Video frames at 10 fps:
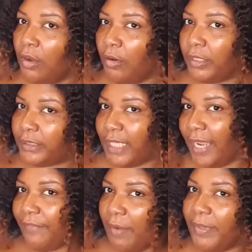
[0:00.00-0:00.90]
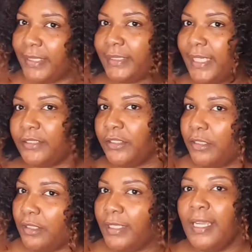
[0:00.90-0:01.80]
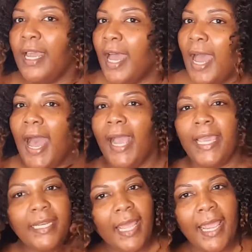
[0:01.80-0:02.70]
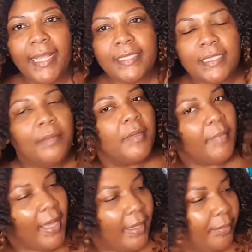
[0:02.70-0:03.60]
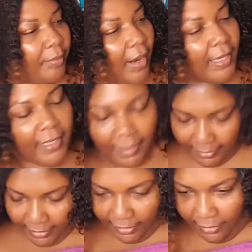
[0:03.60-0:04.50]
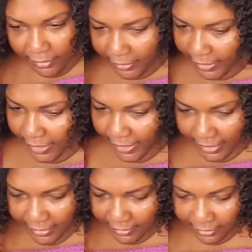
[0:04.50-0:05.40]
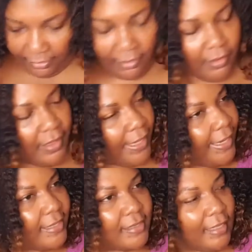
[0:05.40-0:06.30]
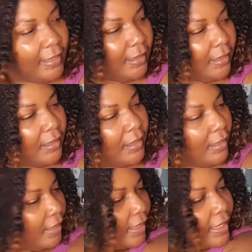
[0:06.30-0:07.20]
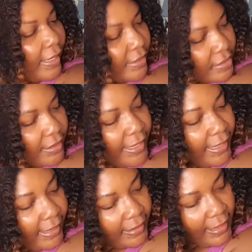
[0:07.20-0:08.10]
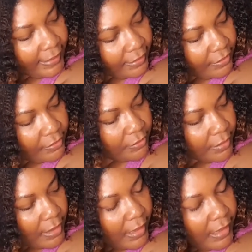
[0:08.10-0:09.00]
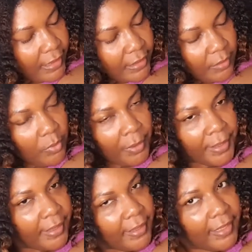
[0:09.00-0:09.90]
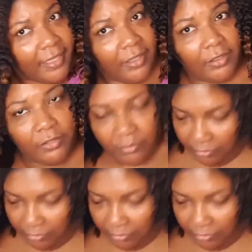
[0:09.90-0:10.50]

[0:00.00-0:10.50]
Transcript: Or say if I want this extra curly, I can add some of my product, the curl enhancer, and I can use some water, and it'll